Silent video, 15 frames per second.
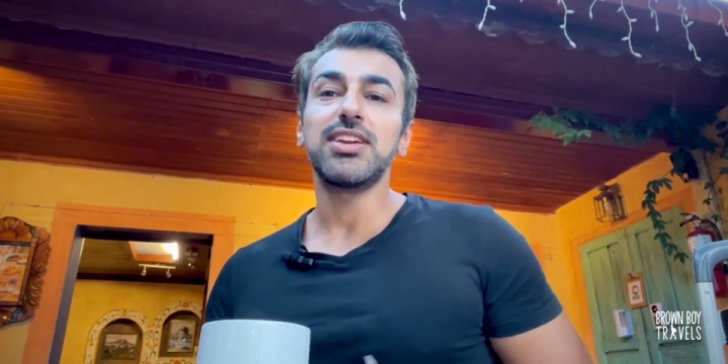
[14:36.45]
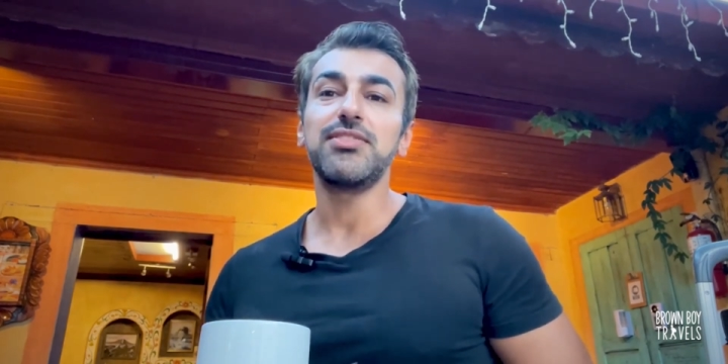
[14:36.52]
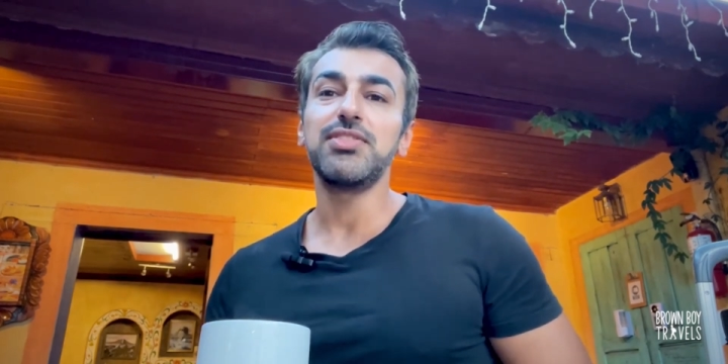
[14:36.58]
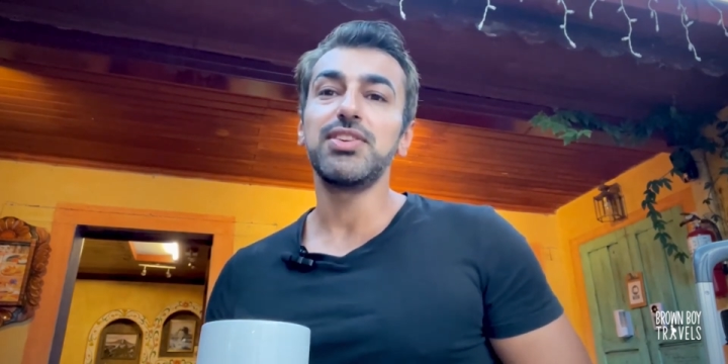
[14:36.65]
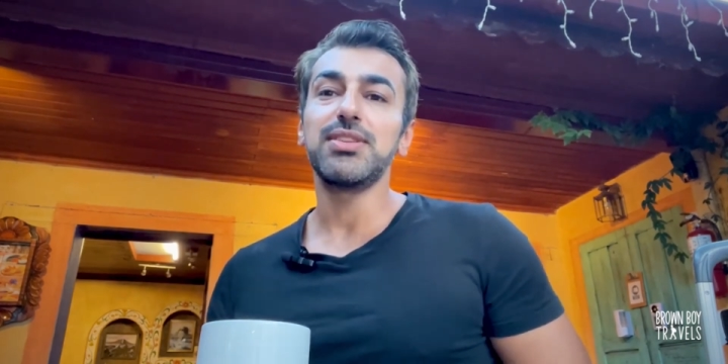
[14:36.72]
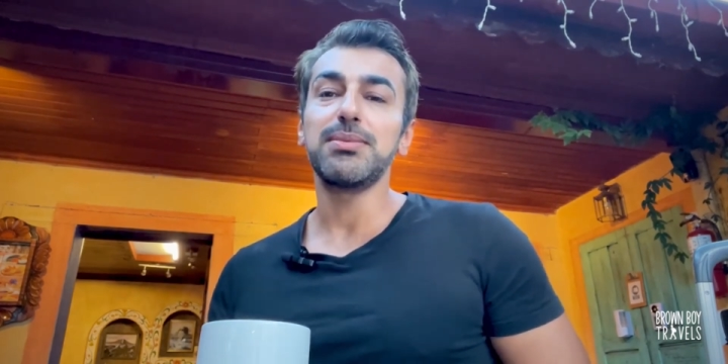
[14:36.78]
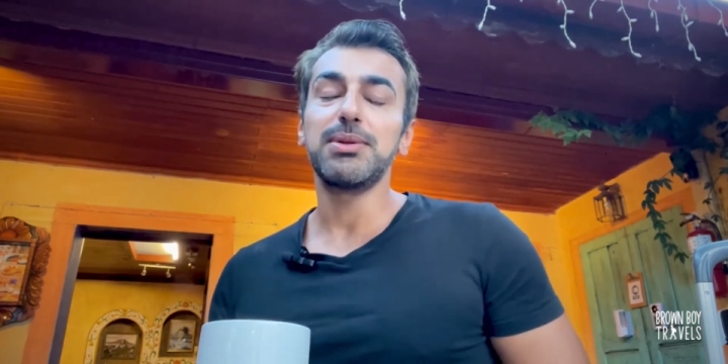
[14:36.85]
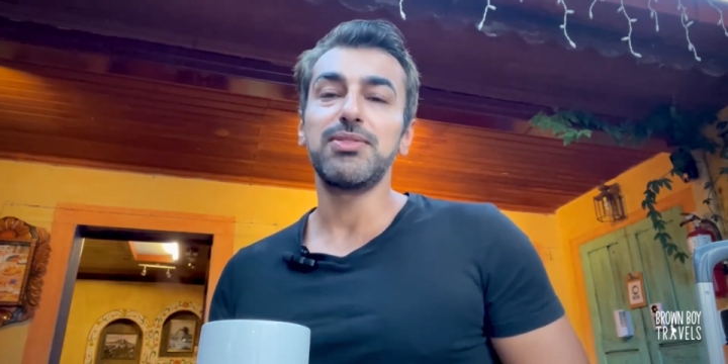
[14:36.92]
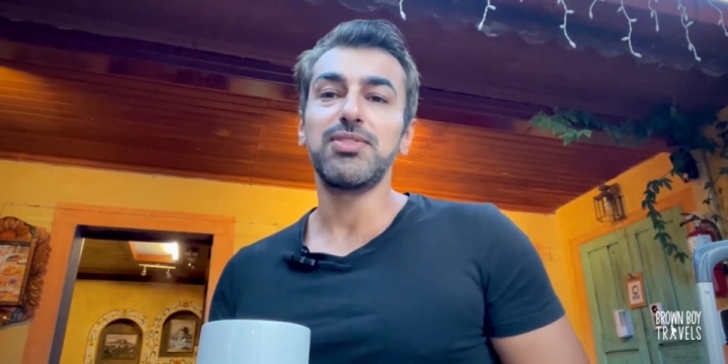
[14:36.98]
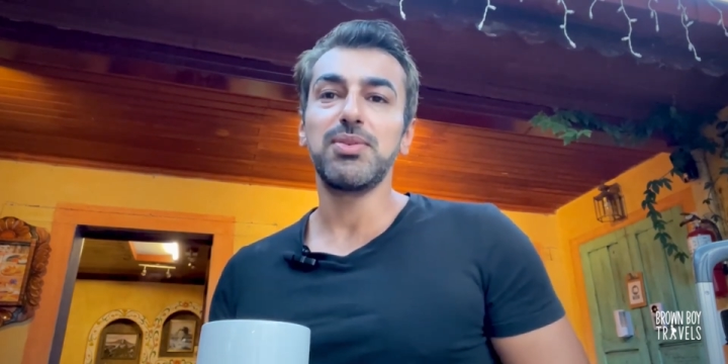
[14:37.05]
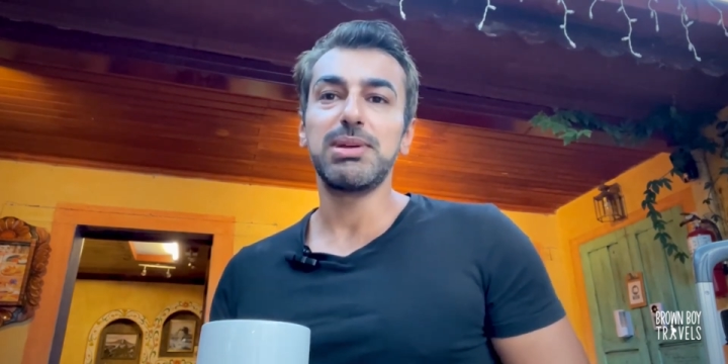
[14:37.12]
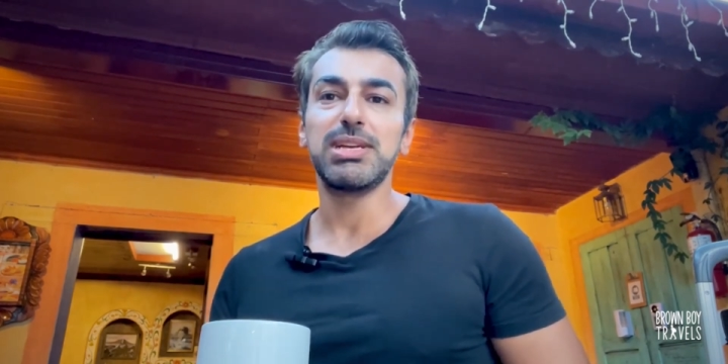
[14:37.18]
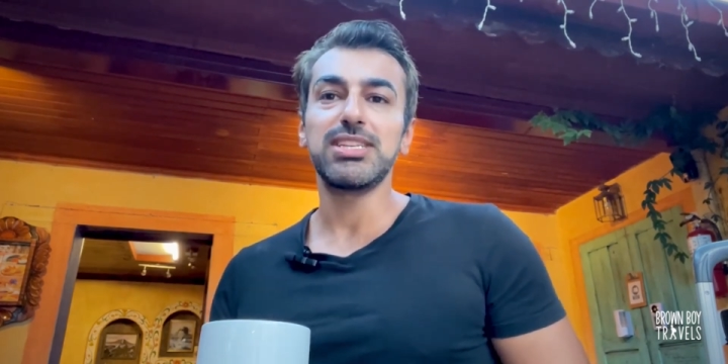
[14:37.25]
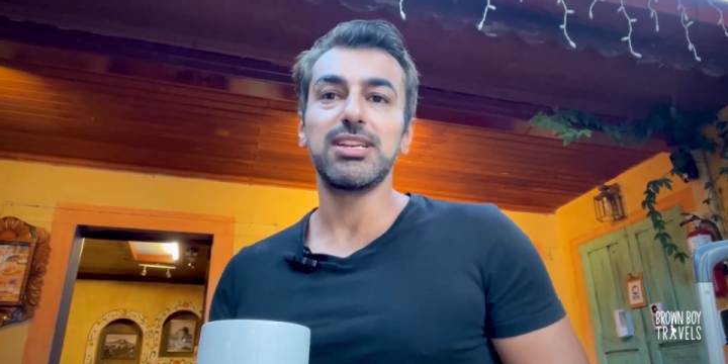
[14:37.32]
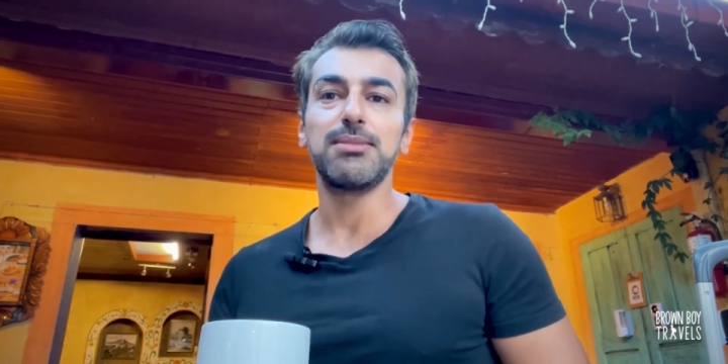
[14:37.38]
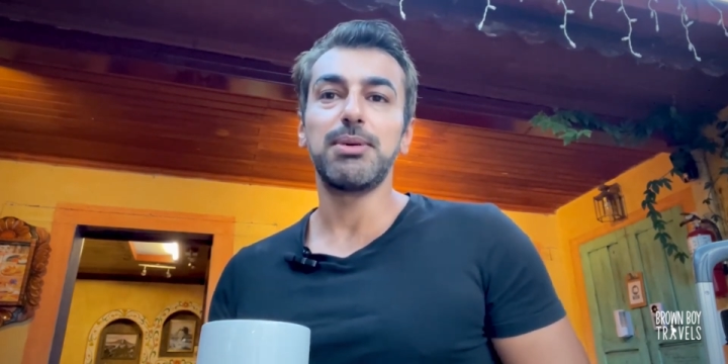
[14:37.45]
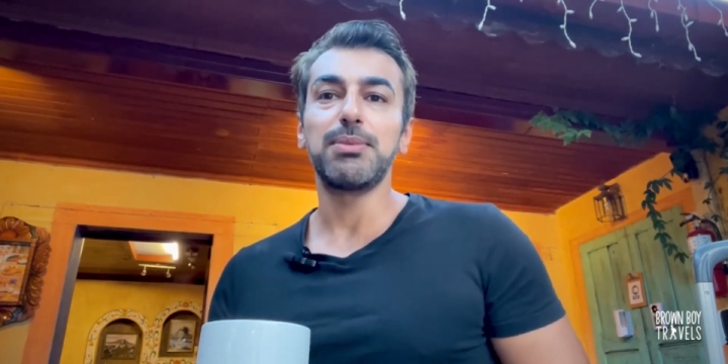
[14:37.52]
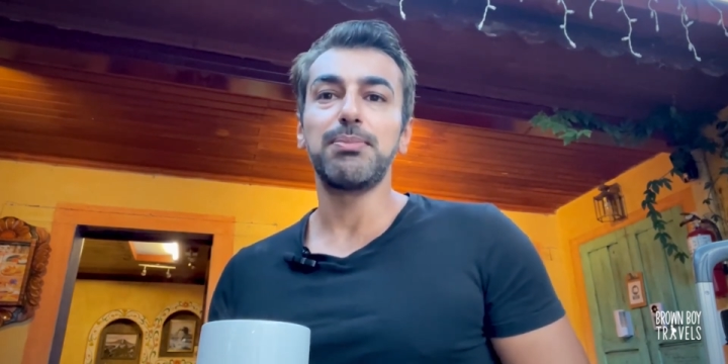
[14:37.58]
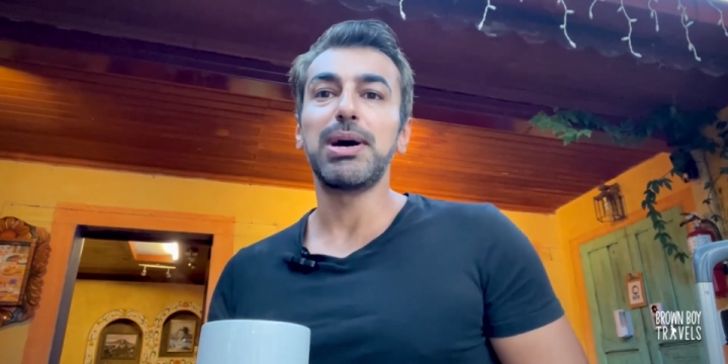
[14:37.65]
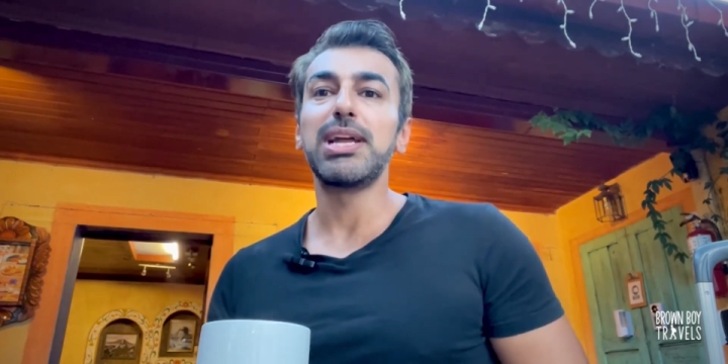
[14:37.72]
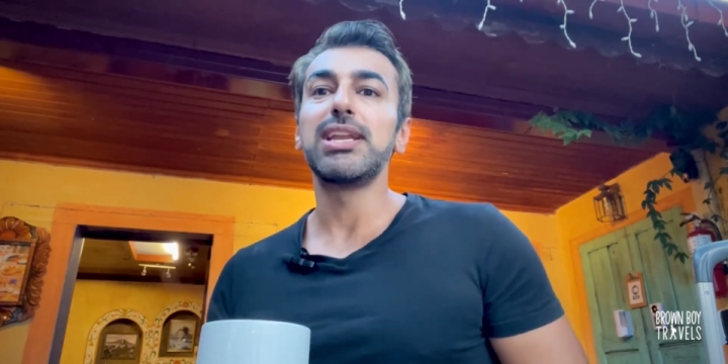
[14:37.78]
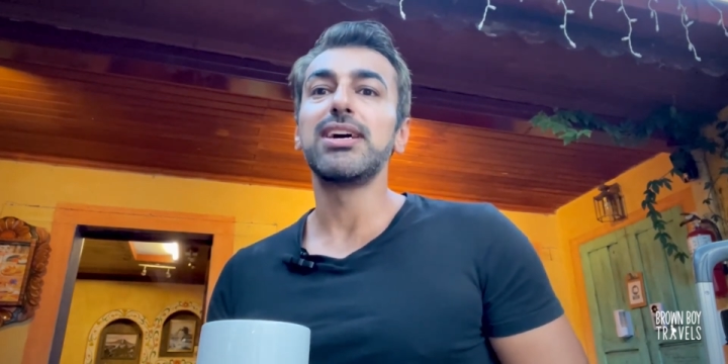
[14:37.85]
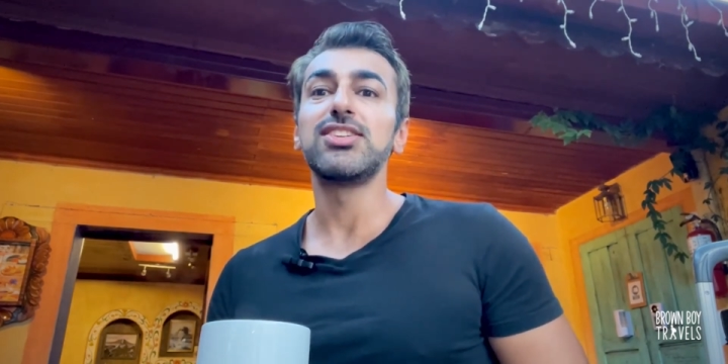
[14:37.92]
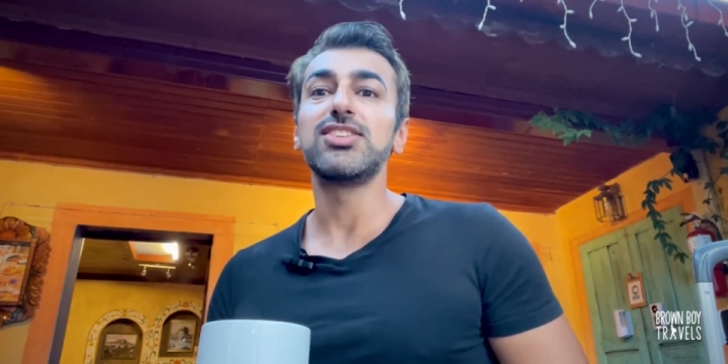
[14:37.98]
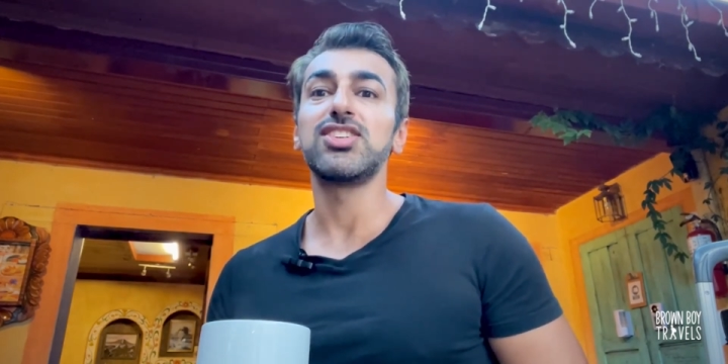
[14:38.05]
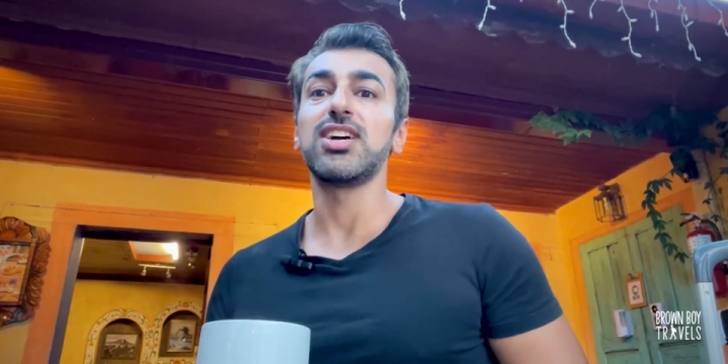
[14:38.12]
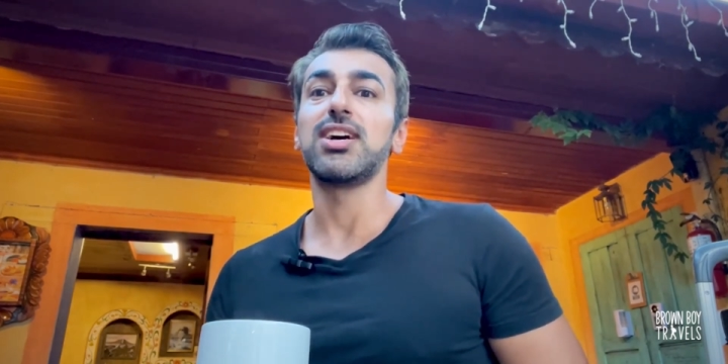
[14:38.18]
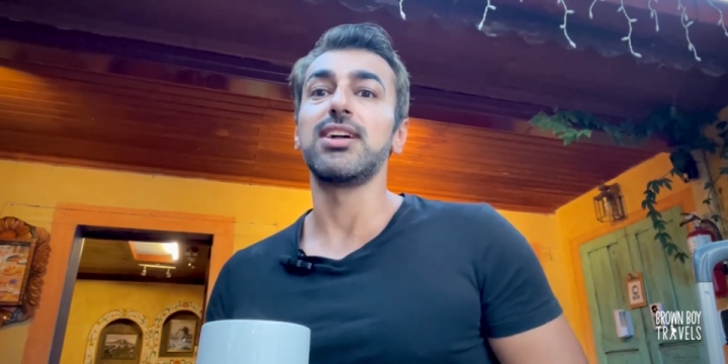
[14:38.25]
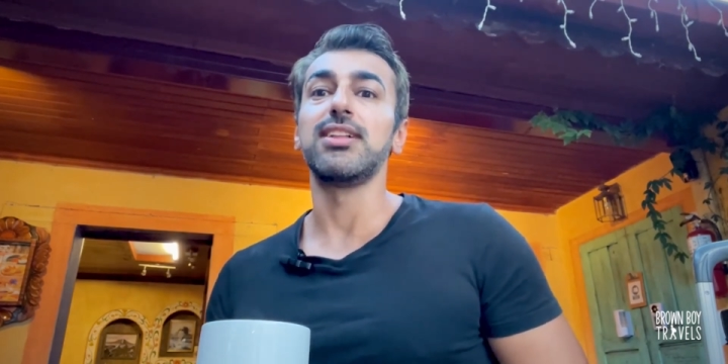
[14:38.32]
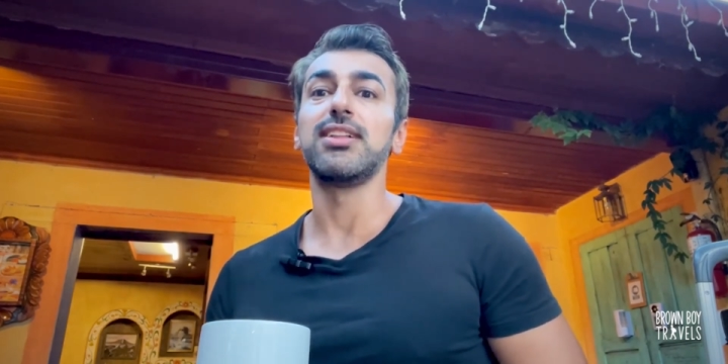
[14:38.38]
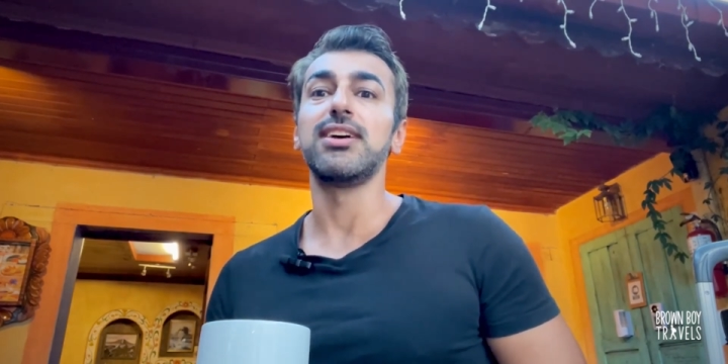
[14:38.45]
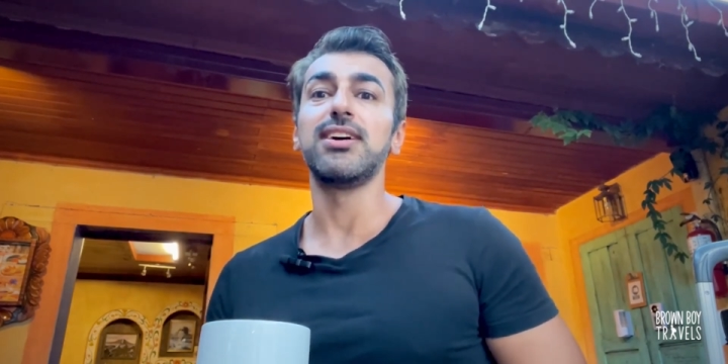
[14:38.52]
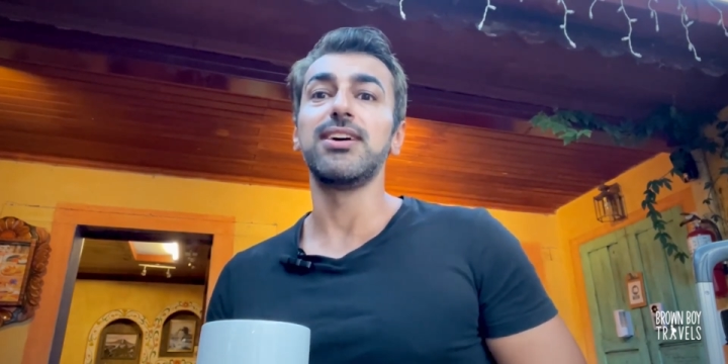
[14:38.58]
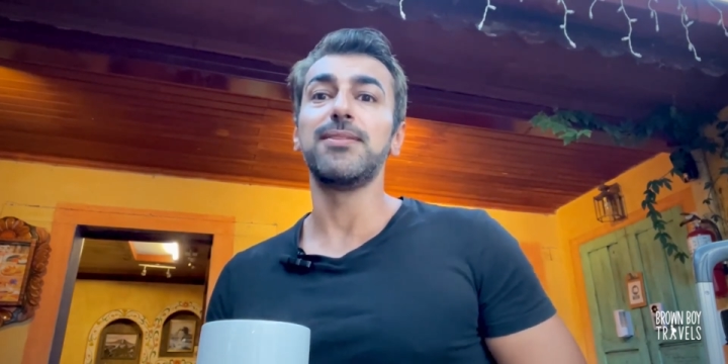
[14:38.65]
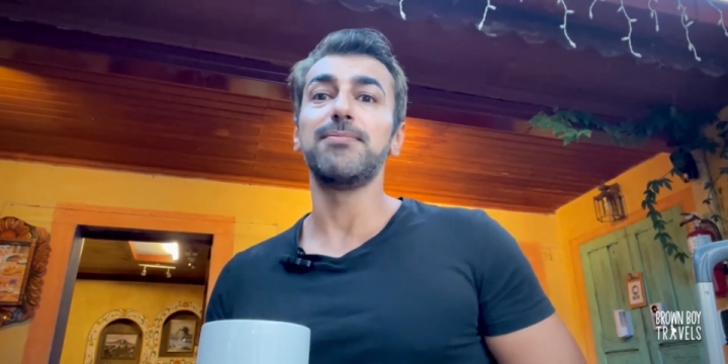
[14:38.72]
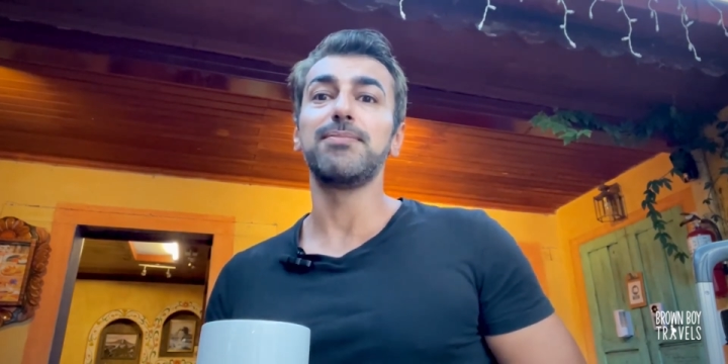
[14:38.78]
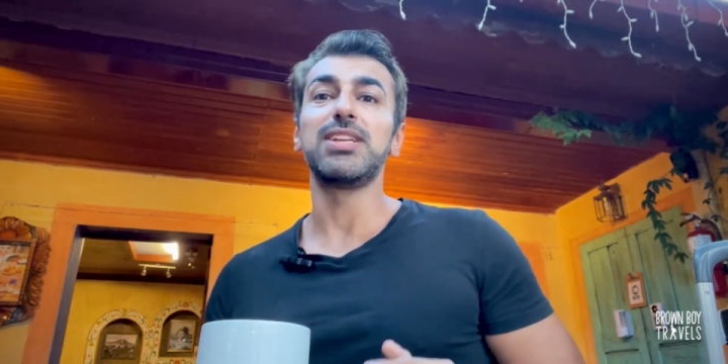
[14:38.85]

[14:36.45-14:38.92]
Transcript: to give you some information about Panajachel.